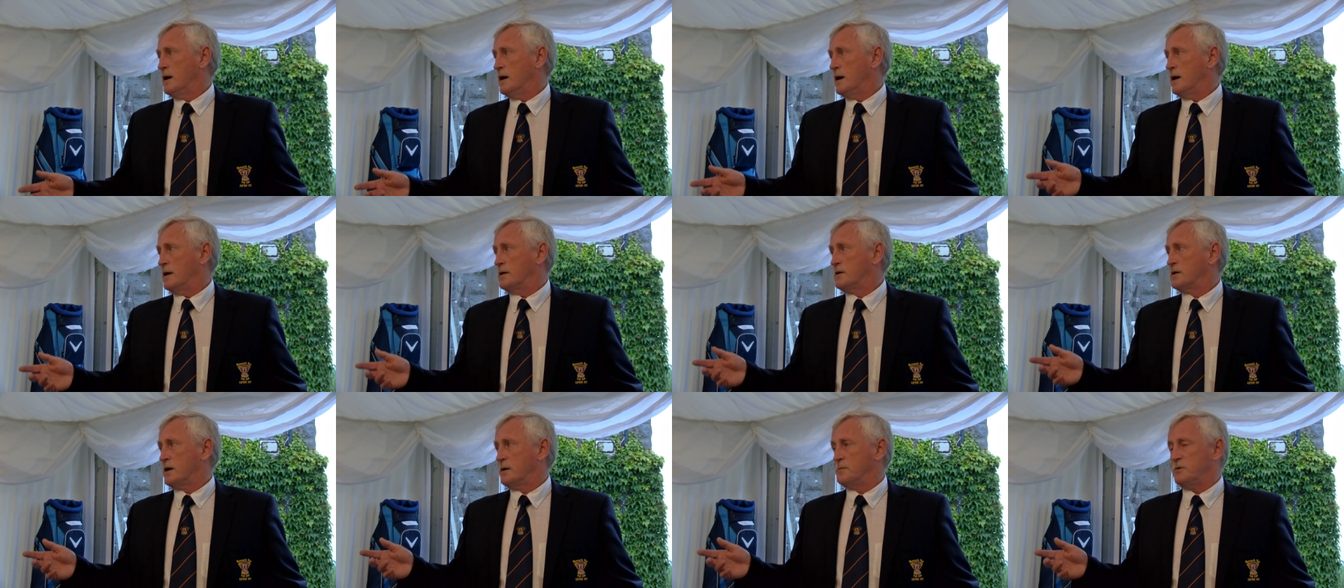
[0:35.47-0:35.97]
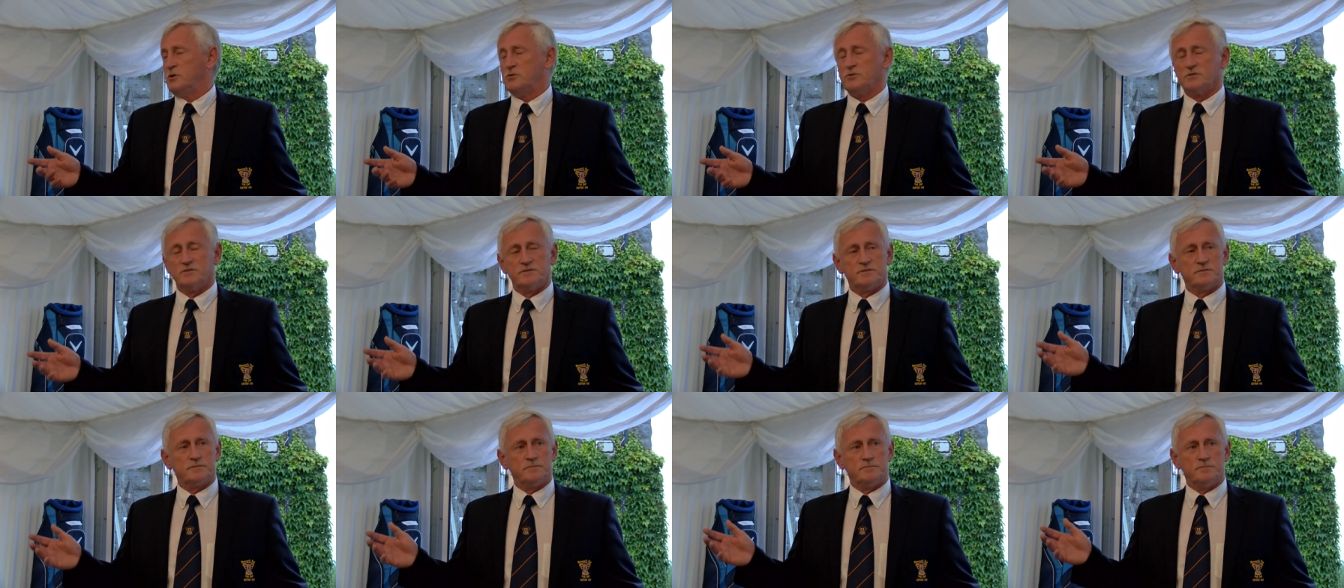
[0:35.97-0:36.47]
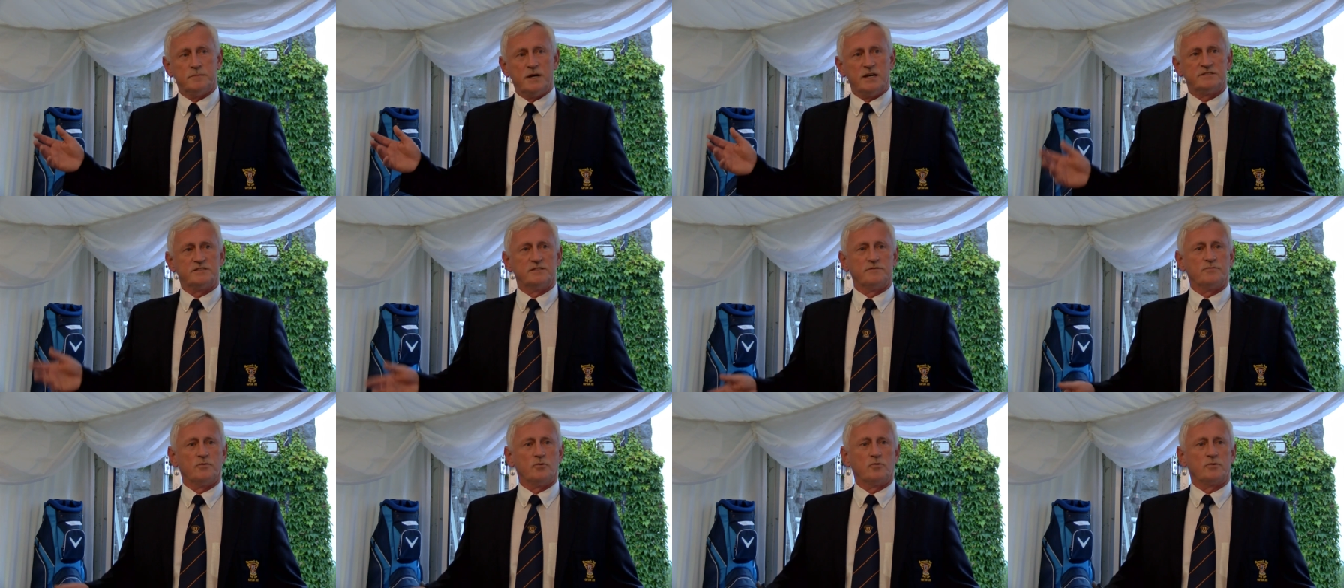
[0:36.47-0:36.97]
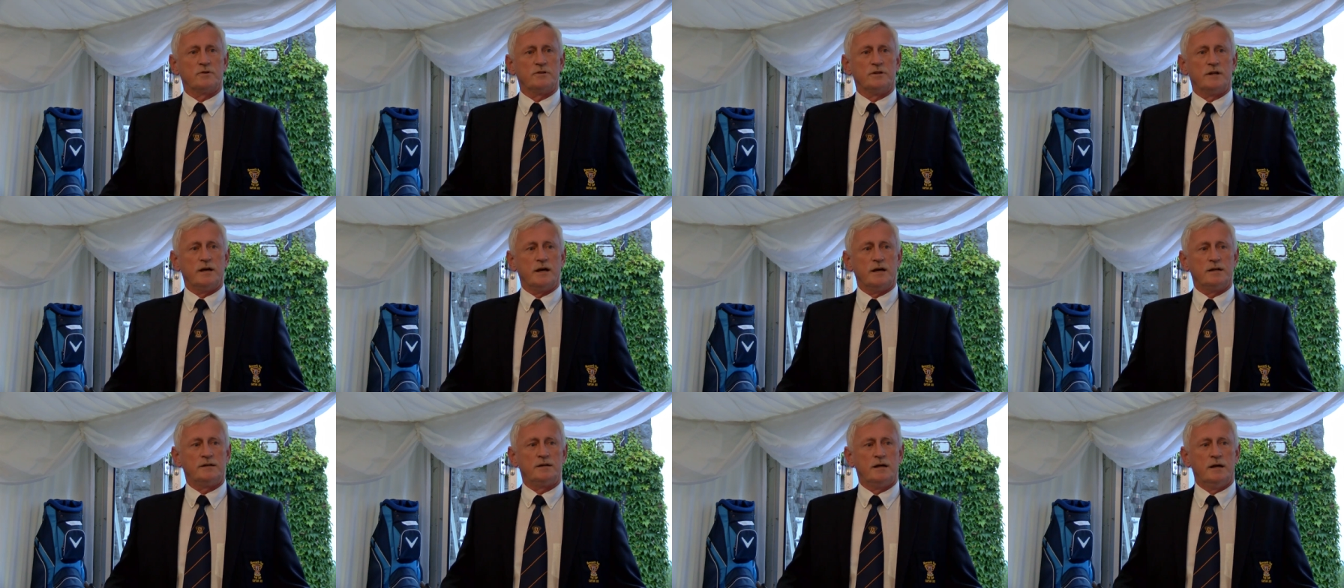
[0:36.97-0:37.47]
And Tommy does massive work on
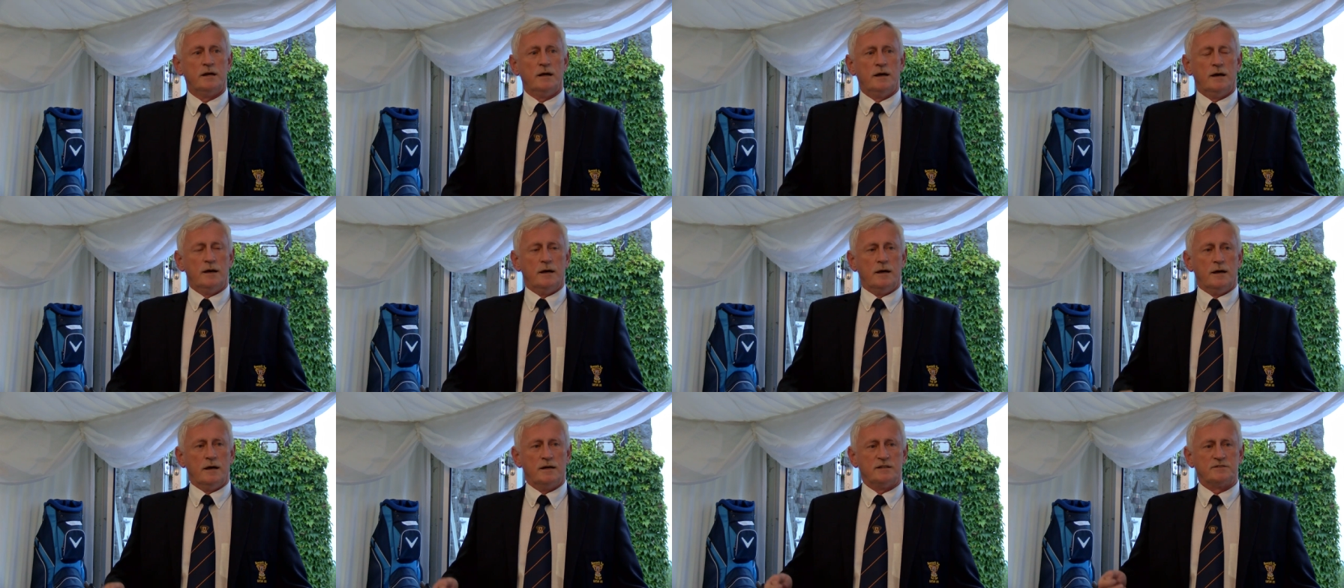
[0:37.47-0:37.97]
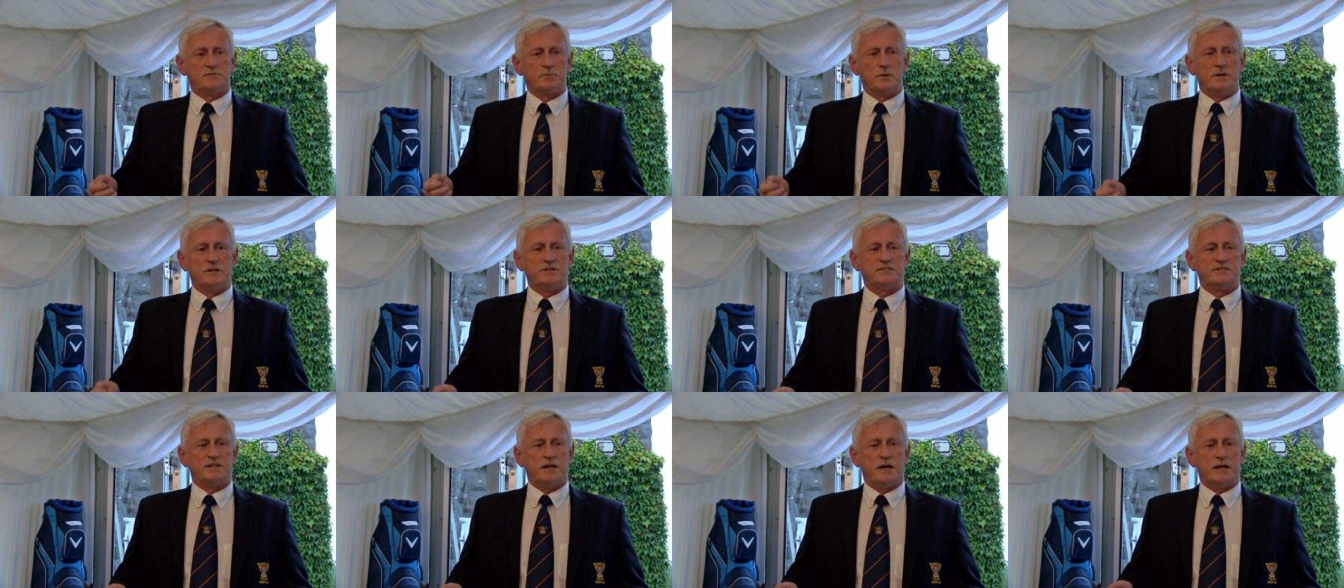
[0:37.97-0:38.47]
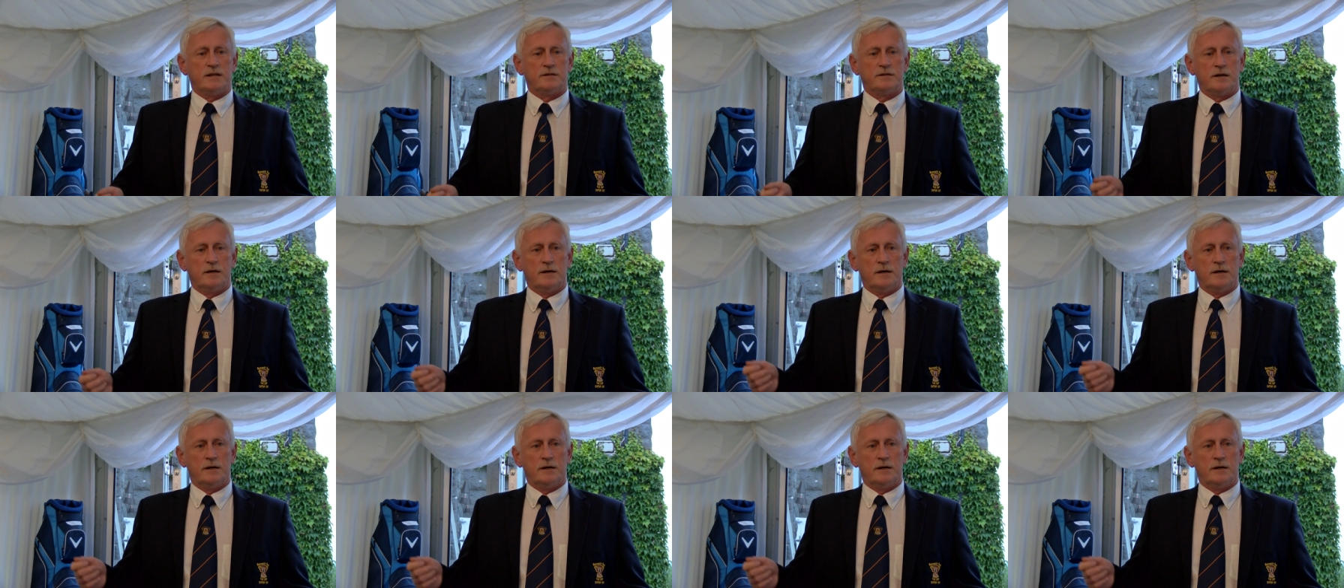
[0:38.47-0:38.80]
that. As well as that,